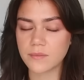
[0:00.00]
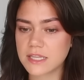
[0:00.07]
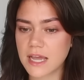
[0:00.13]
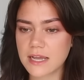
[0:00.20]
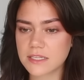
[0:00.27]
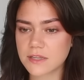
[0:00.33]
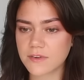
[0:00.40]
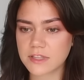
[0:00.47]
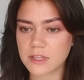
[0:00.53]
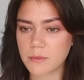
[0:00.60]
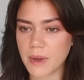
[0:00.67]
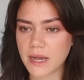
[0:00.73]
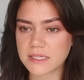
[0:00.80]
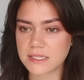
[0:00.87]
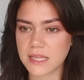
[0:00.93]
The days I've had the
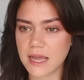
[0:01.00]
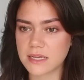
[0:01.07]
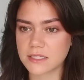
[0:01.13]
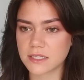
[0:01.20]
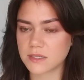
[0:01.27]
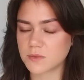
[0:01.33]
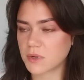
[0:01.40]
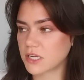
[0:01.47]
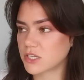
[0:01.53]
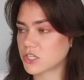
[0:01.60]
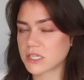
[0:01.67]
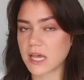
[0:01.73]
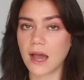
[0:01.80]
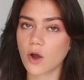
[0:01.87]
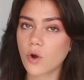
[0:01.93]
best days is when I
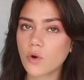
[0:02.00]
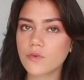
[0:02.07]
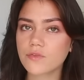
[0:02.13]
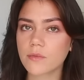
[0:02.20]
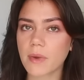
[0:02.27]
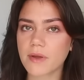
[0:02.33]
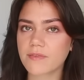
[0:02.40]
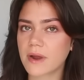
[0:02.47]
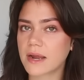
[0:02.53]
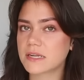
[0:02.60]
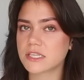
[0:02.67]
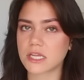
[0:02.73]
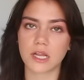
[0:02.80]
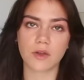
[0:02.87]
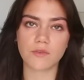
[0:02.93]
just get a call from my
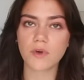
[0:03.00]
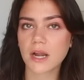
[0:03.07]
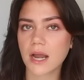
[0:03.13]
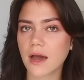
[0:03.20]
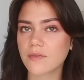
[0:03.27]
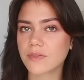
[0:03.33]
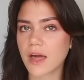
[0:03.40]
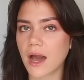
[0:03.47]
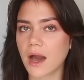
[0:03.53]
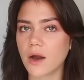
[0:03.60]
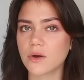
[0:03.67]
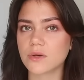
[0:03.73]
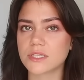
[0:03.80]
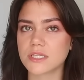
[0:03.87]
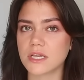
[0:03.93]
friends and I run out of the
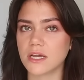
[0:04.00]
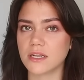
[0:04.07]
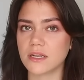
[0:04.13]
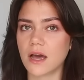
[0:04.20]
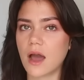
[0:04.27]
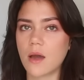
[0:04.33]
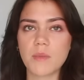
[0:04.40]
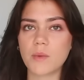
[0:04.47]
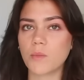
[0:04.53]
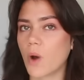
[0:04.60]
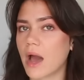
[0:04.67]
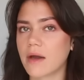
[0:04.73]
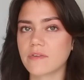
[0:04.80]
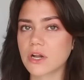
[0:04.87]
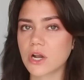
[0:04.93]
house and I'm in
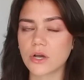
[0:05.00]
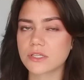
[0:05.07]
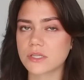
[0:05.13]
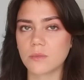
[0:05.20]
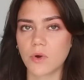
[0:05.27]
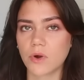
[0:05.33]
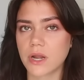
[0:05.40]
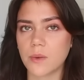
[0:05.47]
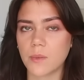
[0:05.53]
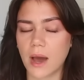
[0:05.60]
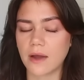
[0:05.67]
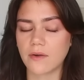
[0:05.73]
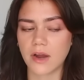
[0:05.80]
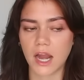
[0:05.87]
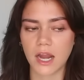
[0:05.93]
whatever clothes I'm already
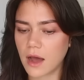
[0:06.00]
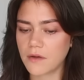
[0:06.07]
wearing.